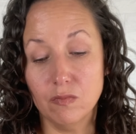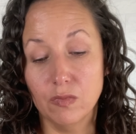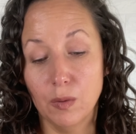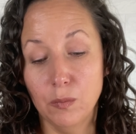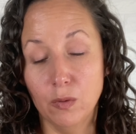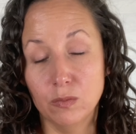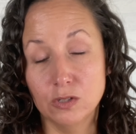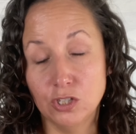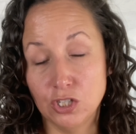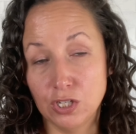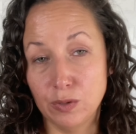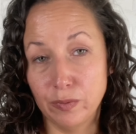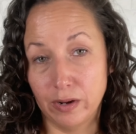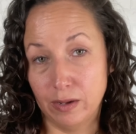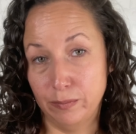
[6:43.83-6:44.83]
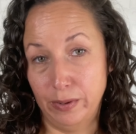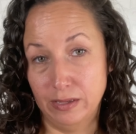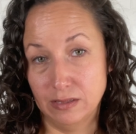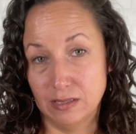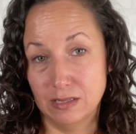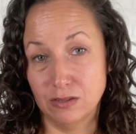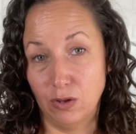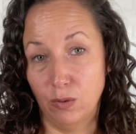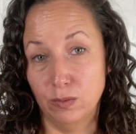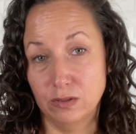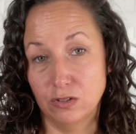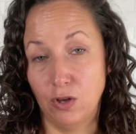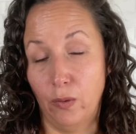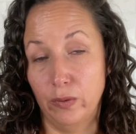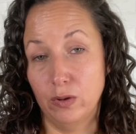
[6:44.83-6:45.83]
But what she recommends is always
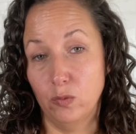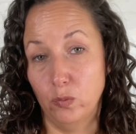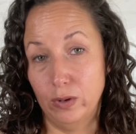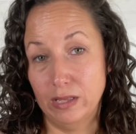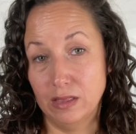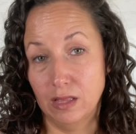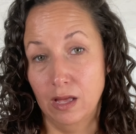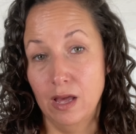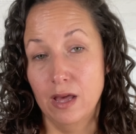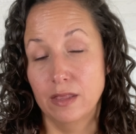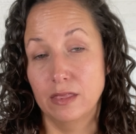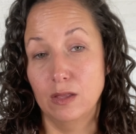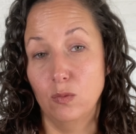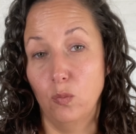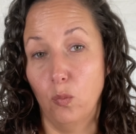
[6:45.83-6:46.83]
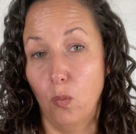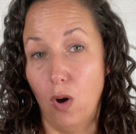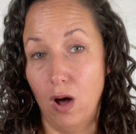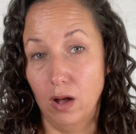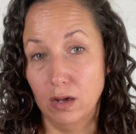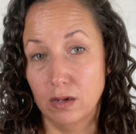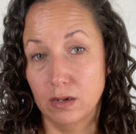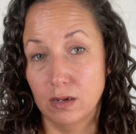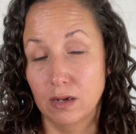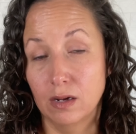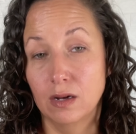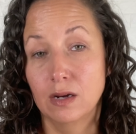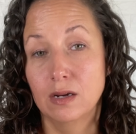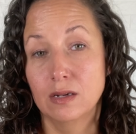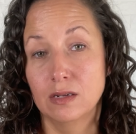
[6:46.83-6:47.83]
going with the walk
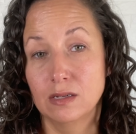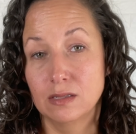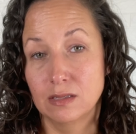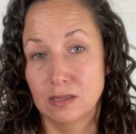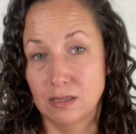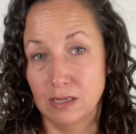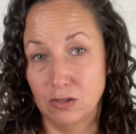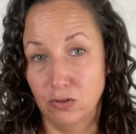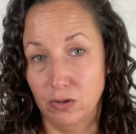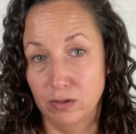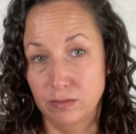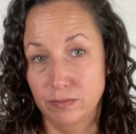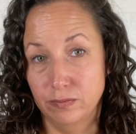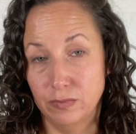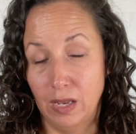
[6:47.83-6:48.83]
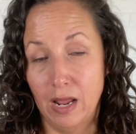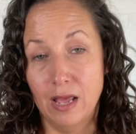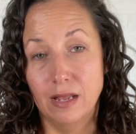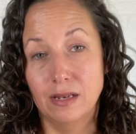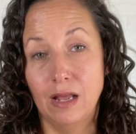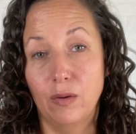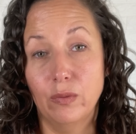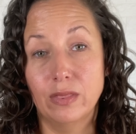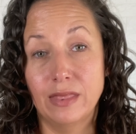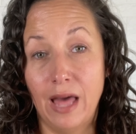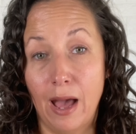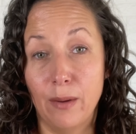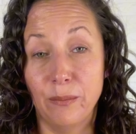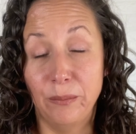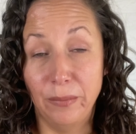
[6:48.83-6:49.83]
signal. Now, what
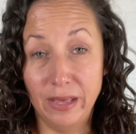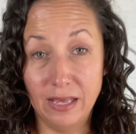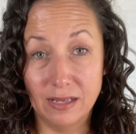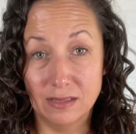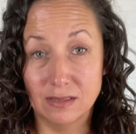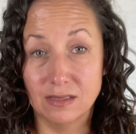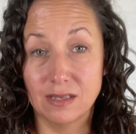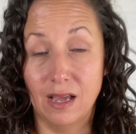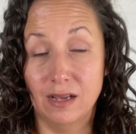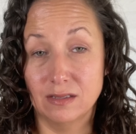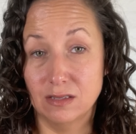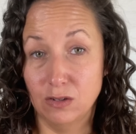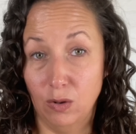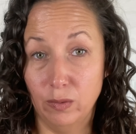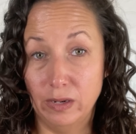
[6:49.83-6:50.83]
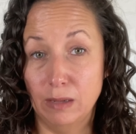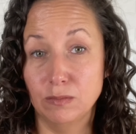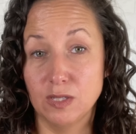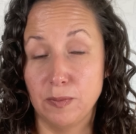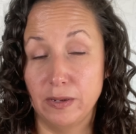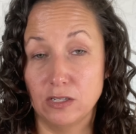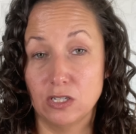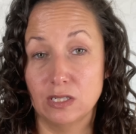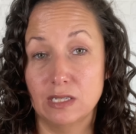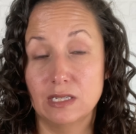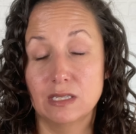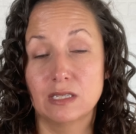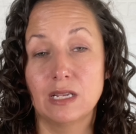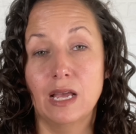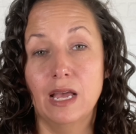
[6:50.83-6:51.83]
that means as an O&M
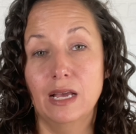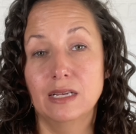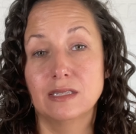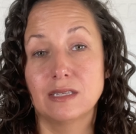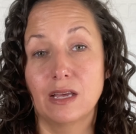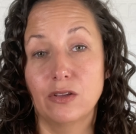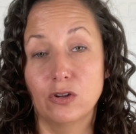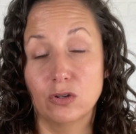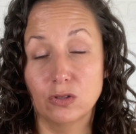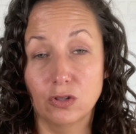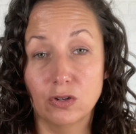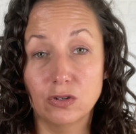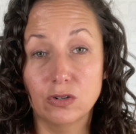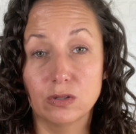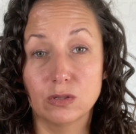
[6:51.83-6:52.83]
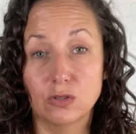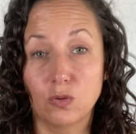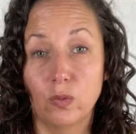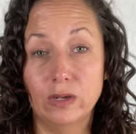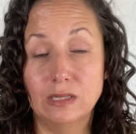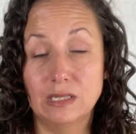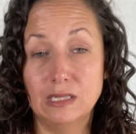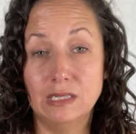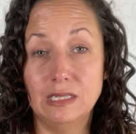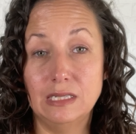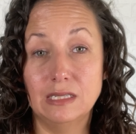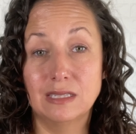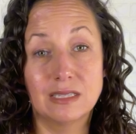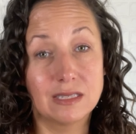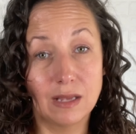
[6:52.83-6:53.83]
specialist is that your learner is going to
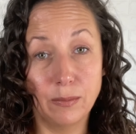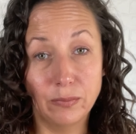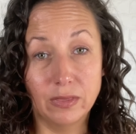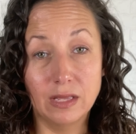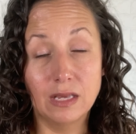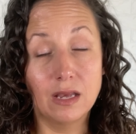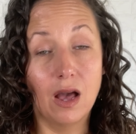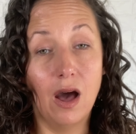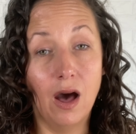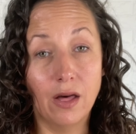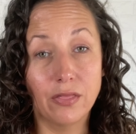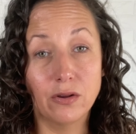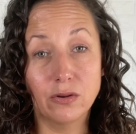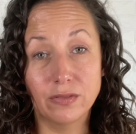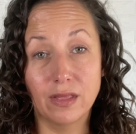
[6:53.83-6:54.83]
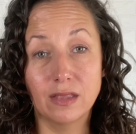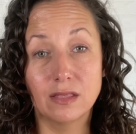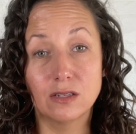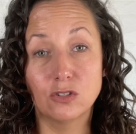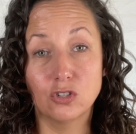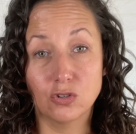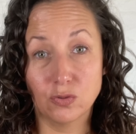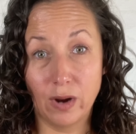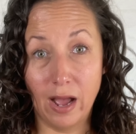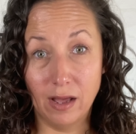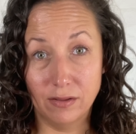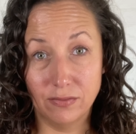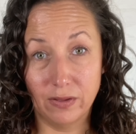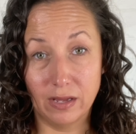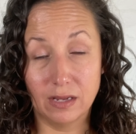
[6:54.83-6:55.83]
need something other than the
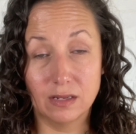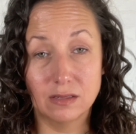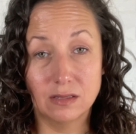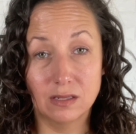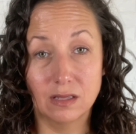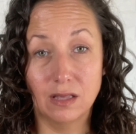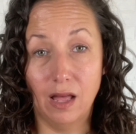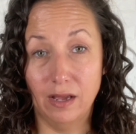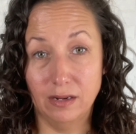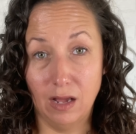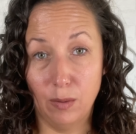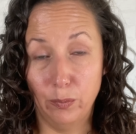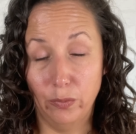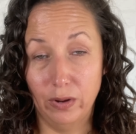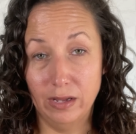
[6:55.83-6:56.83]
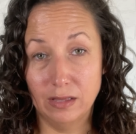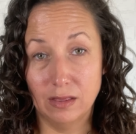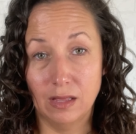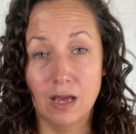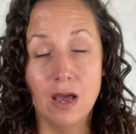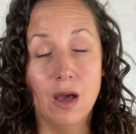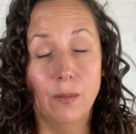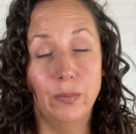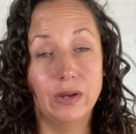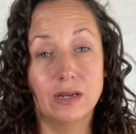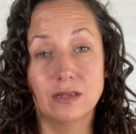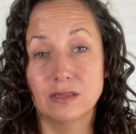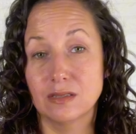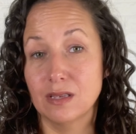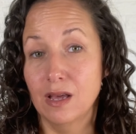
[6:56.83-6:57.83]
traffic to line up with,
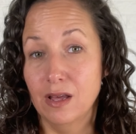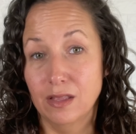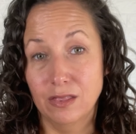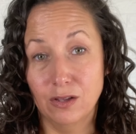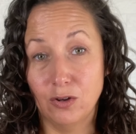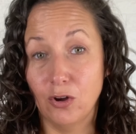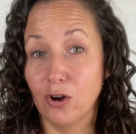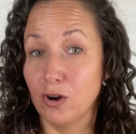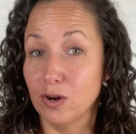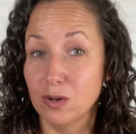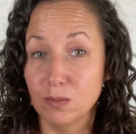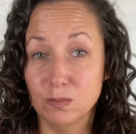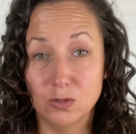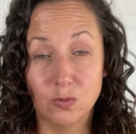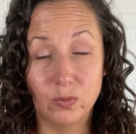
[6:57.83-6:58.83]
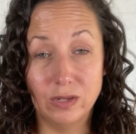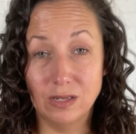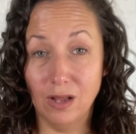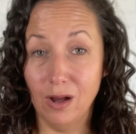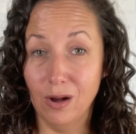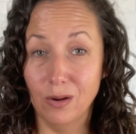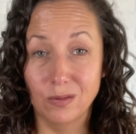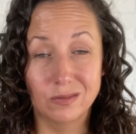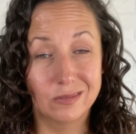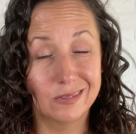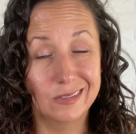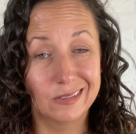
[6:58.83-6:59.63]
because the curbs, we know,